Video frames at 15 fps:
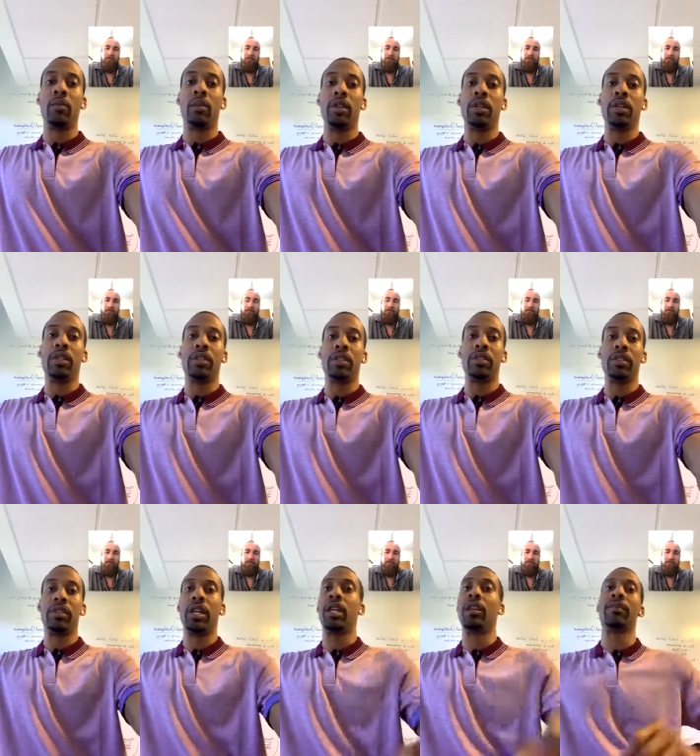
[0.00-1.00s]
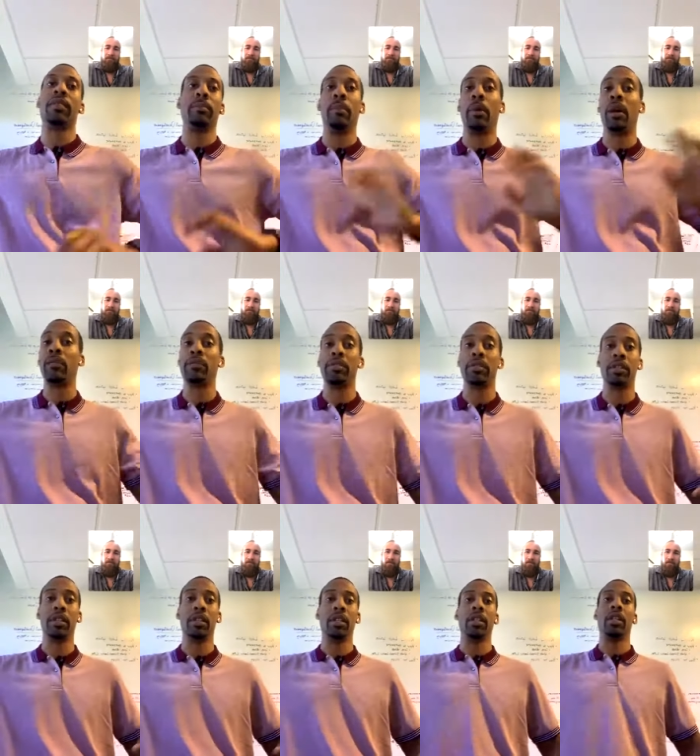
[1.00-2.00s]
wouldn't consider selling for months,
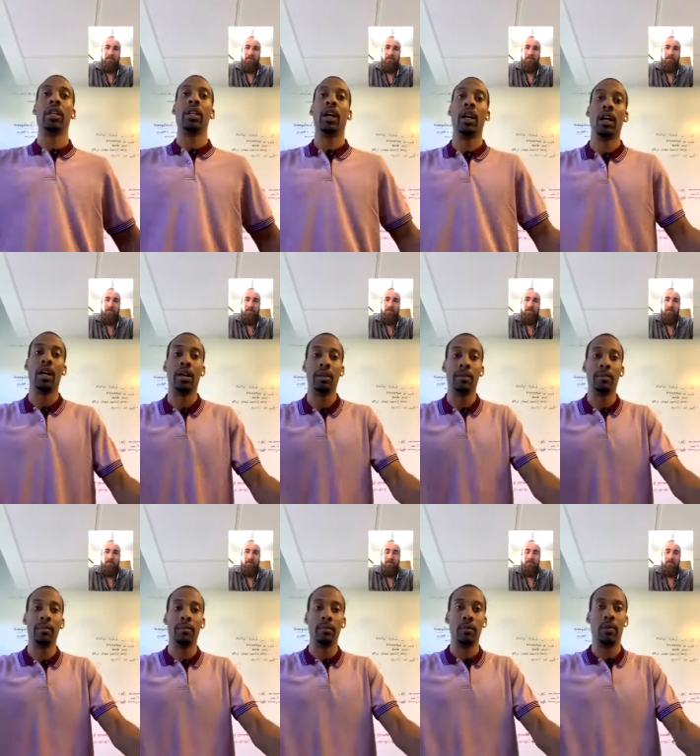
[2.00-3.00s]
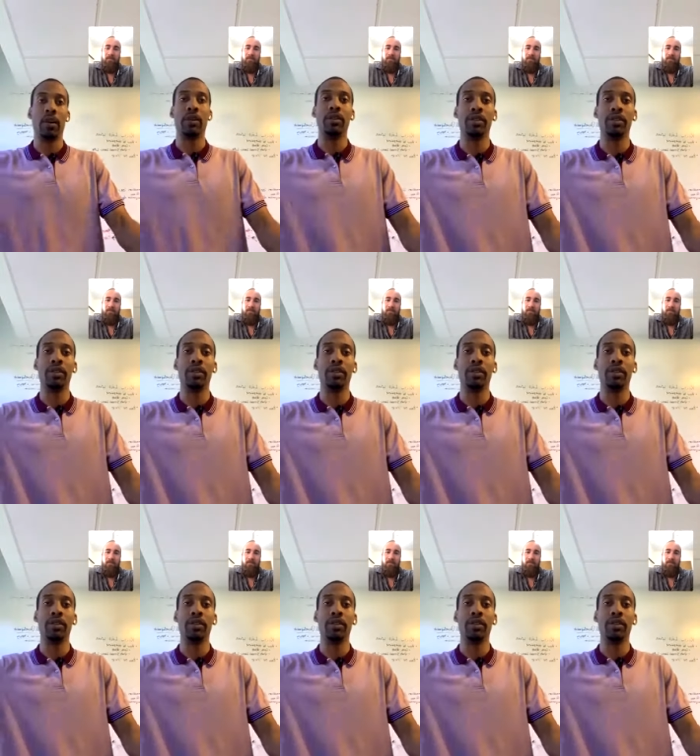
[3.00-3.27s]
um, are you